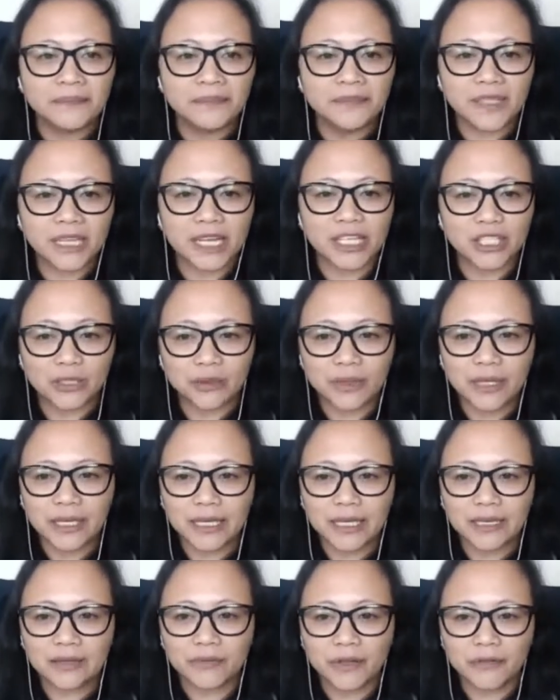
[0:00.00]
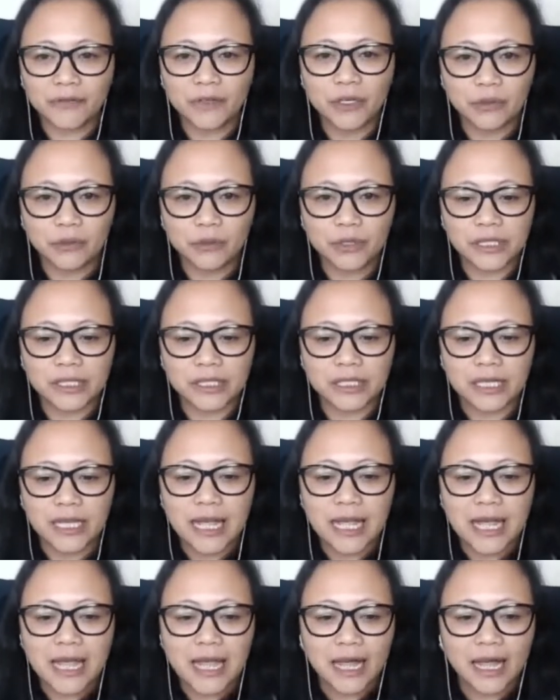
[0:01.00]
naturally refused,
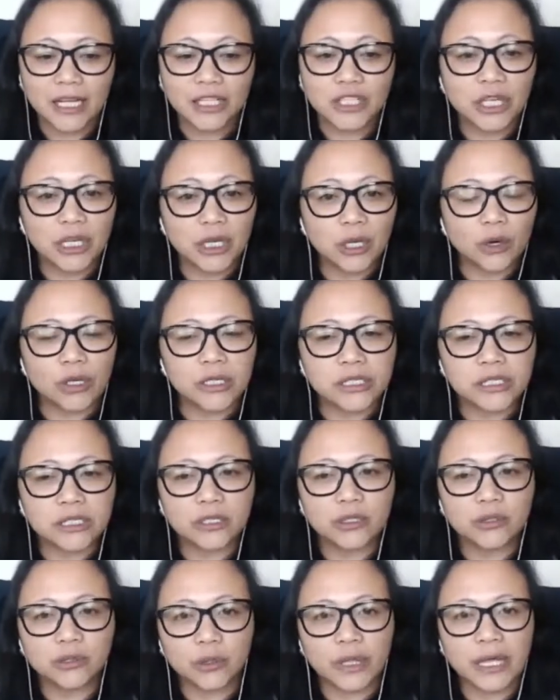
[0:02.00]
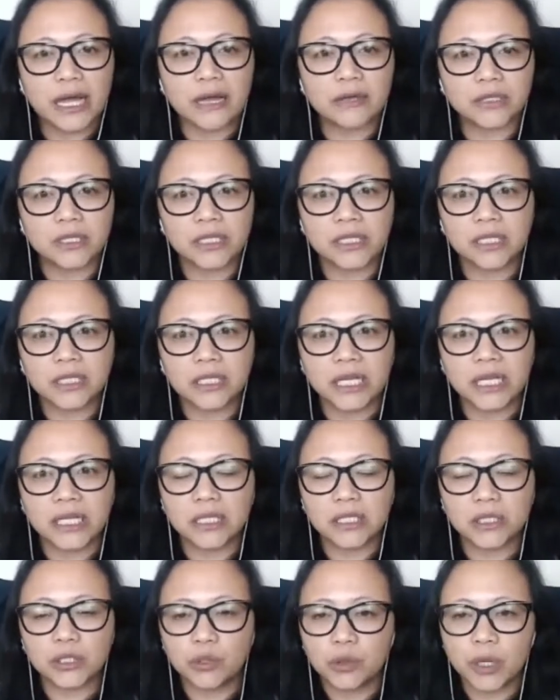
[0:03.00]
and she lost her
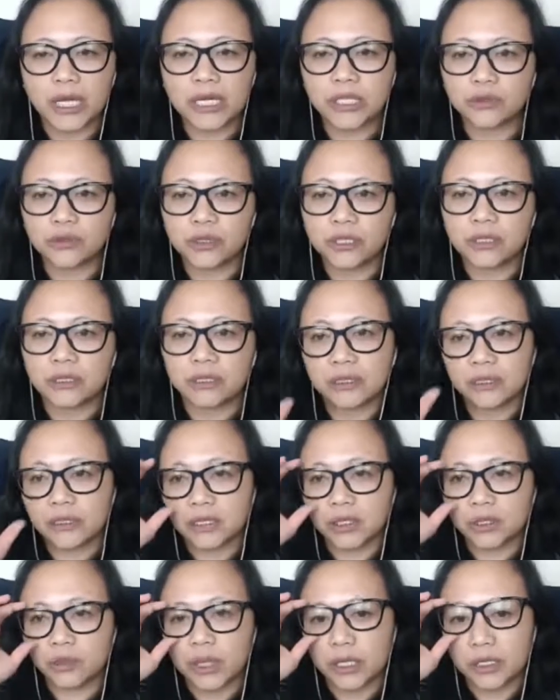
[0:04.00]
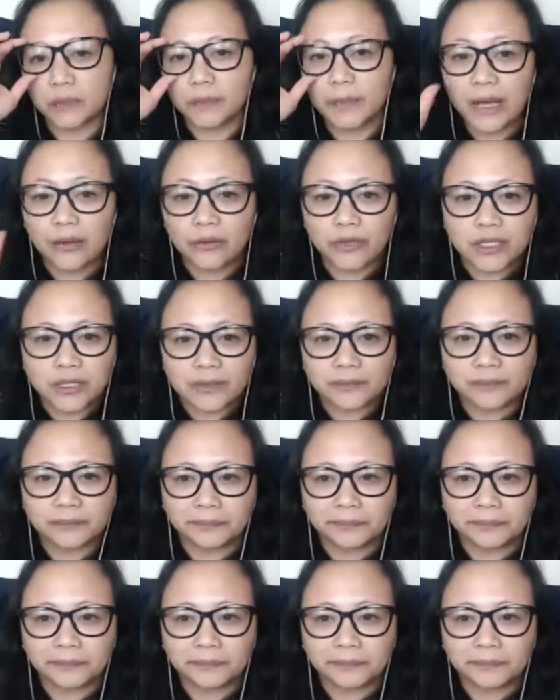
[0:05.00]
2,200 pounds.